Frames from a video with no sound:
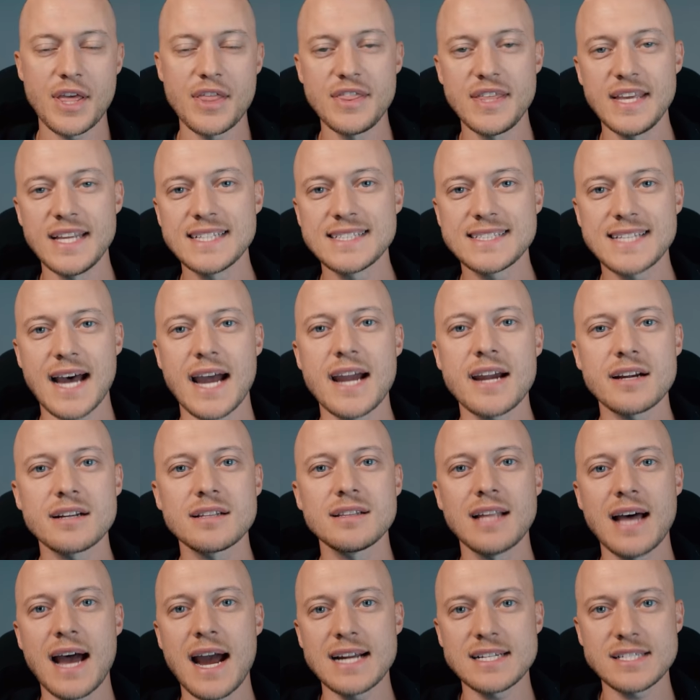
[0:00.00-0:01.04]
The entire
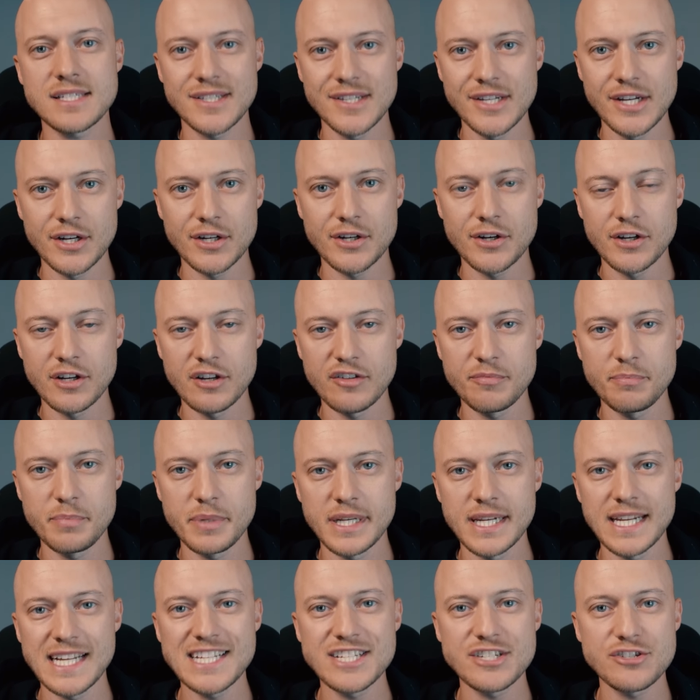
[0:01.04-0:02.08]
last year could have
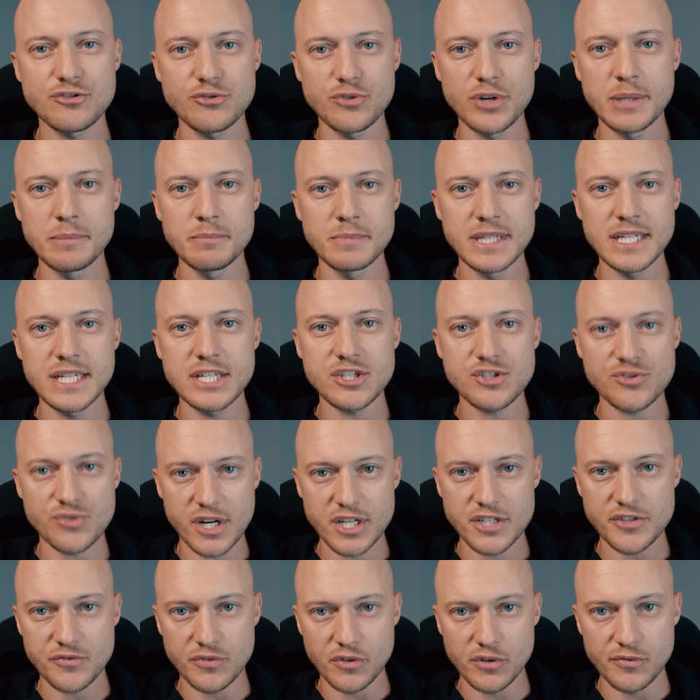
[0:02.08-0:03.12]
been extremely
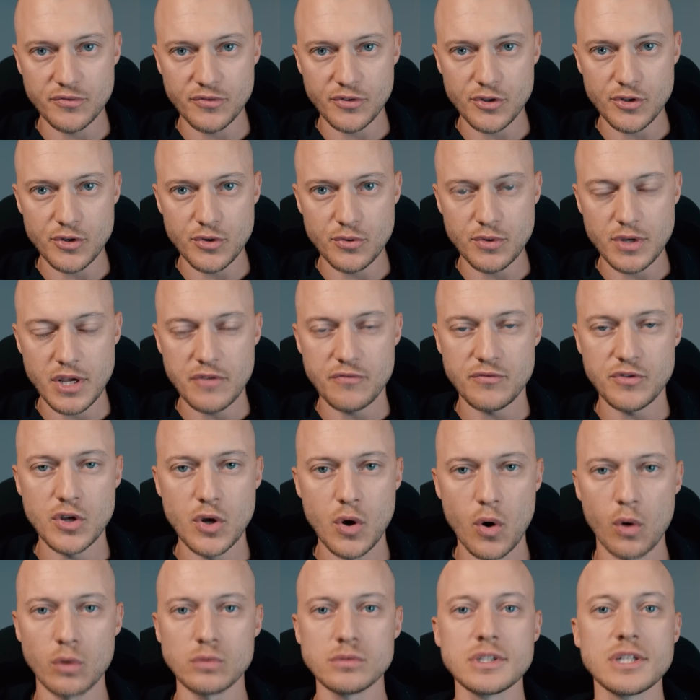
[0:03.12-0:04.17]
stressful for you if you
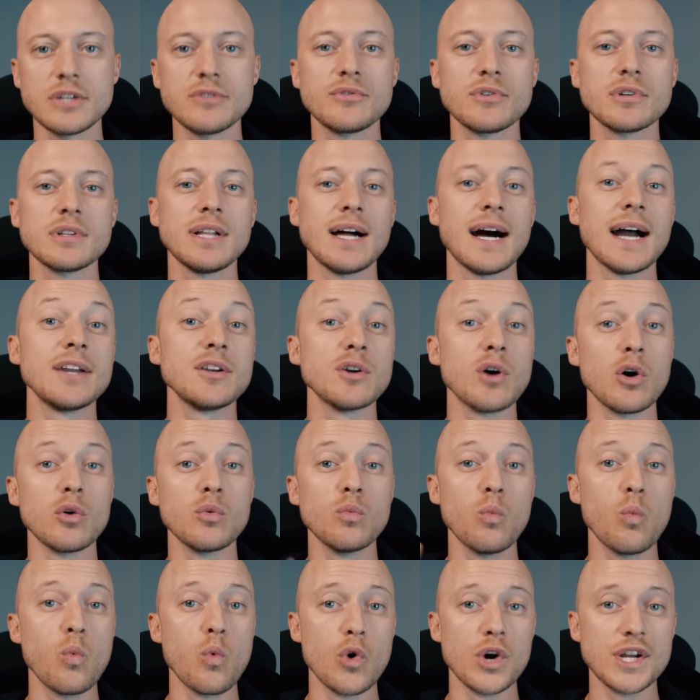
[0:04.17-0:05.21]
only relied
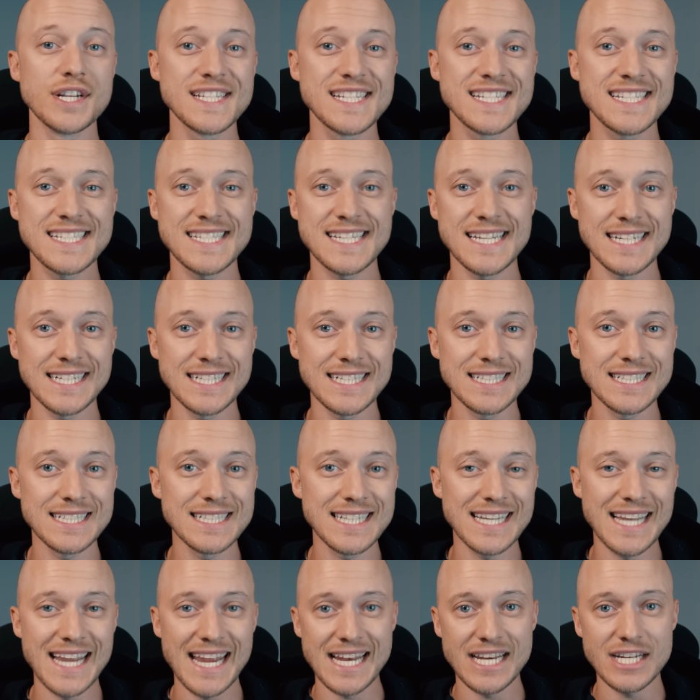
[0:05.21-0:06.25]
on one
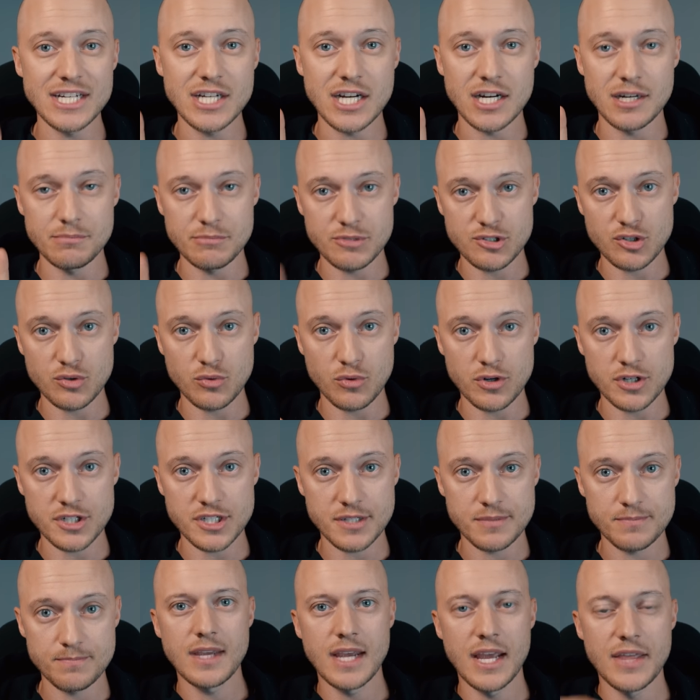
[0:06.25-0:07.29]
single income source.